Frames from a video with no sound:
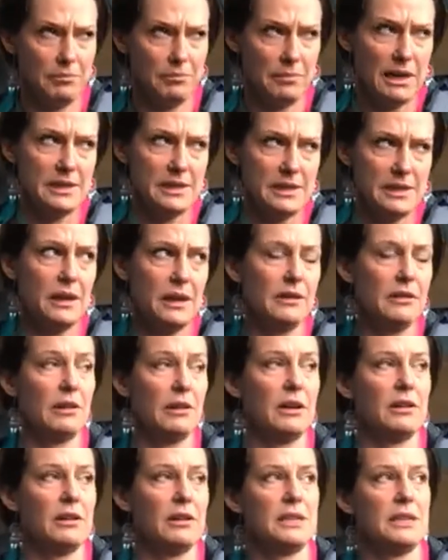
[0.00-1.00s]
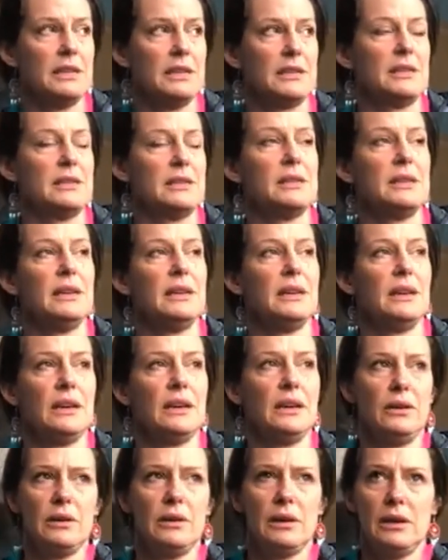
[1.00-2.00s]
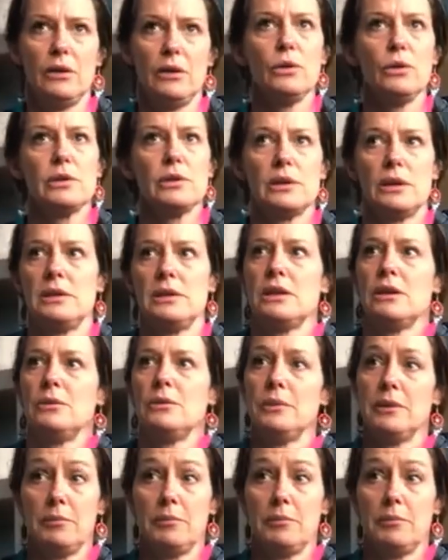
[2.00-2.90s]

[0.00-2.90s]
met another artist who also told me,